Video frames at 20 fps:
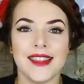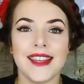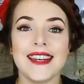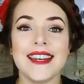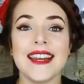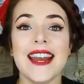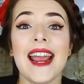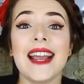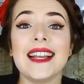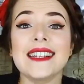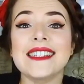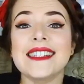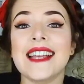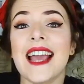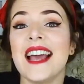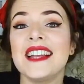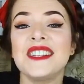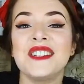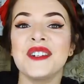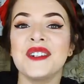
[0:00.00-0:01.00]
The next
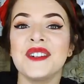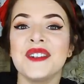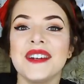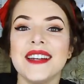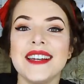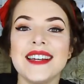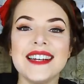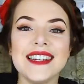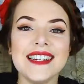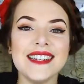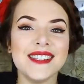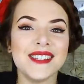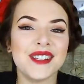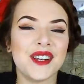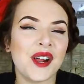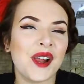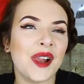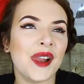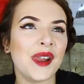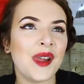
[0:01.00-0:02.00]
category is
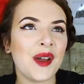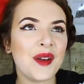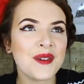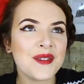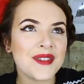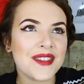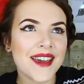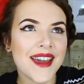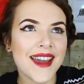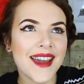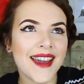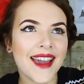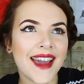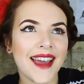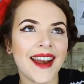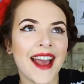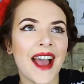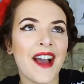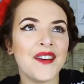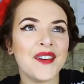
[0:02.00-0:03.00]
clothing,
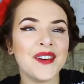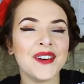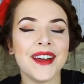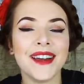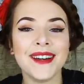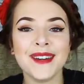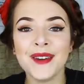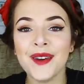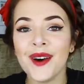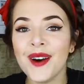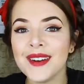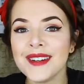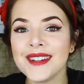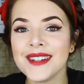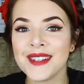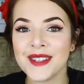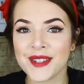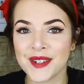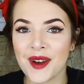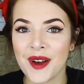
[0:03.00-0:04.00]
and how could I not
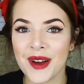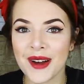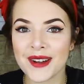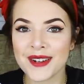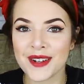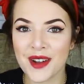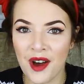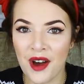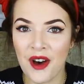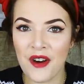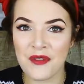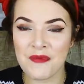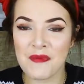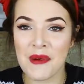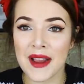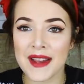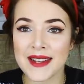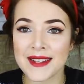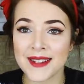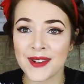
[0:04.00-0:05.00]
start off
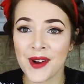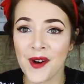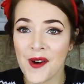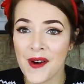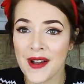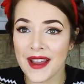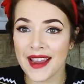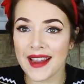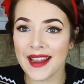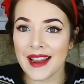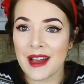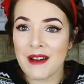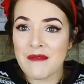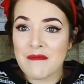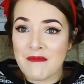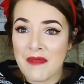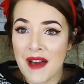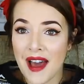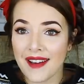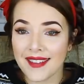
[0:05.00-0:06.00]
by talking
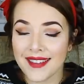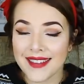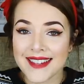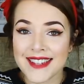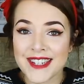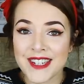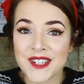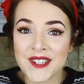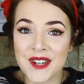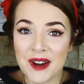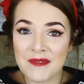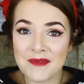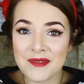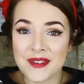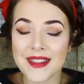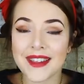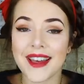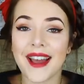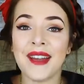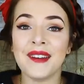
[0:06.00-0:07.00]
about this
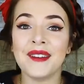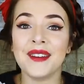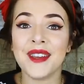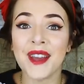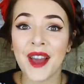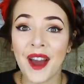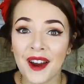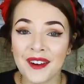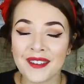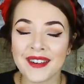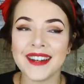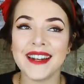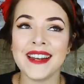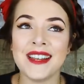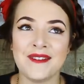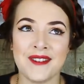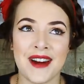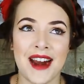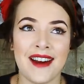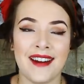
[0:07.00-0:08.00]
jumper that I'm
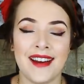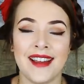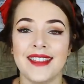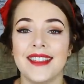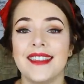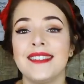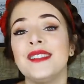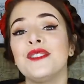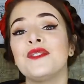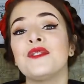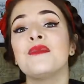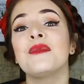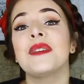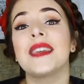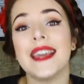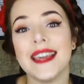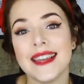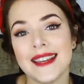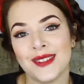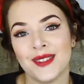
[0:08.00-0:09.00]
currently wearing. This is from
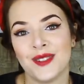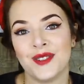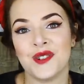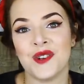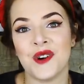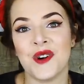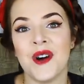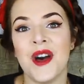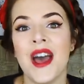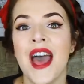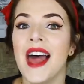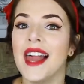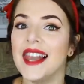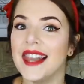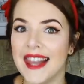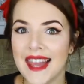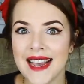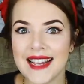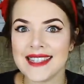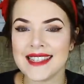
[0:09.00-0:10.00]
Geek Store,
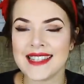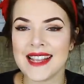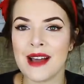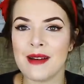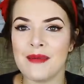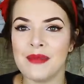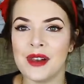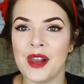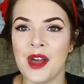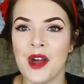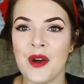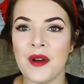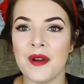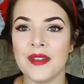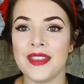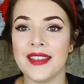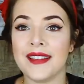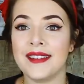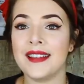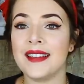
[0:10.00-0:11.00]
links down below.
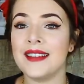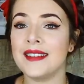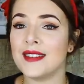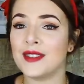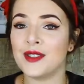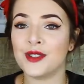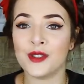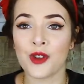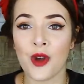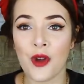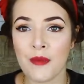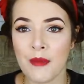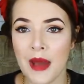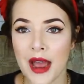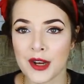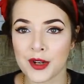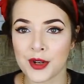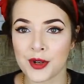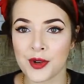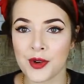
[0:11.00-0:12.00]
This is so
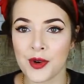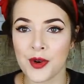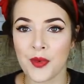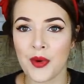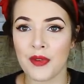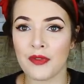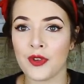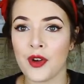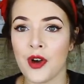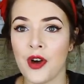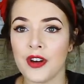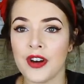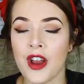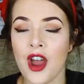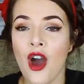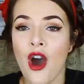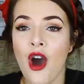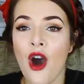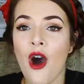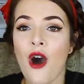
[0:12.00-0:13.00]
magical. We've got
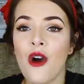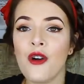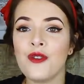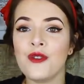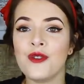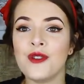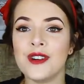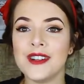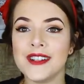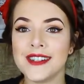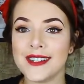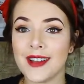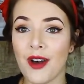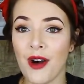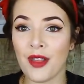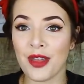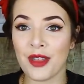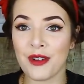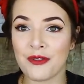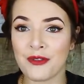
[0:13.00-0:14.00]
Hogwarts
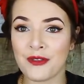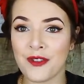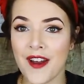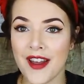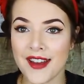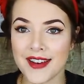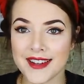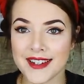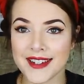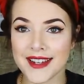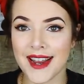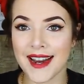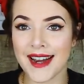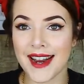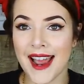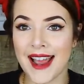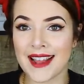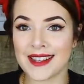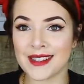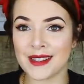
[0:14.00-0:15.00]
on the front, and
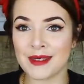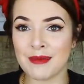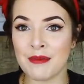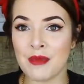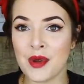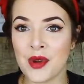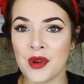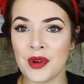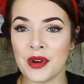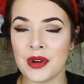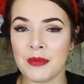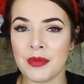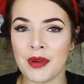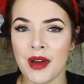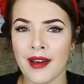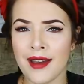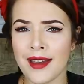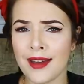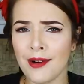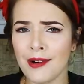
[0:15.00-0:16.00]
it has the moon,
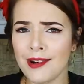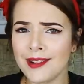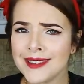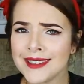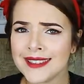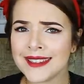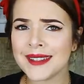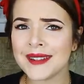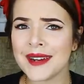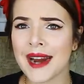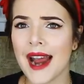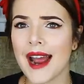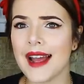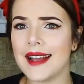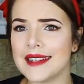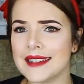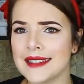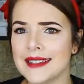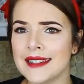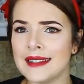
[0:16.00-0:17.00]
but it also
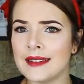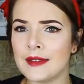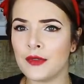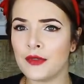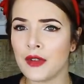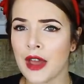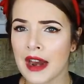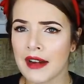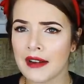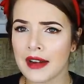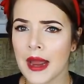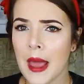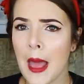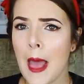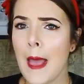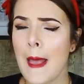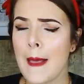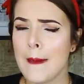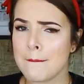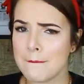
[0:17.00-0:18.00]
has these very
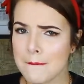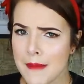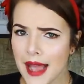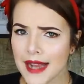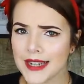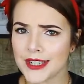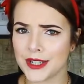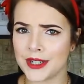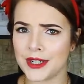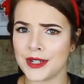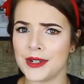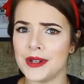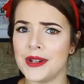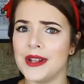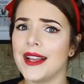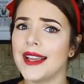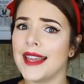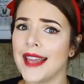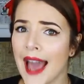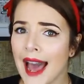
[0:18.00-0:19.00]

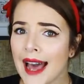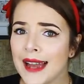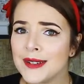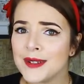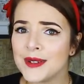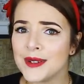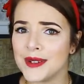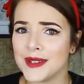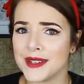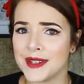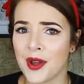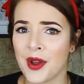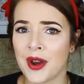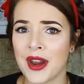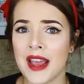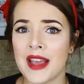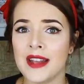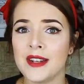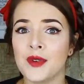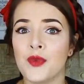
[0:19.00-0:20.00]
magical candles on
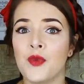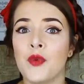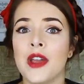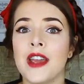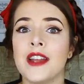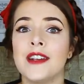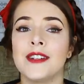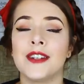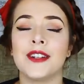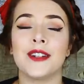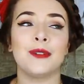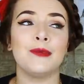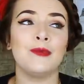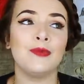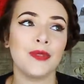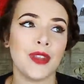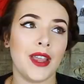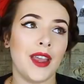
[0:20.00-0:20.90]
it, which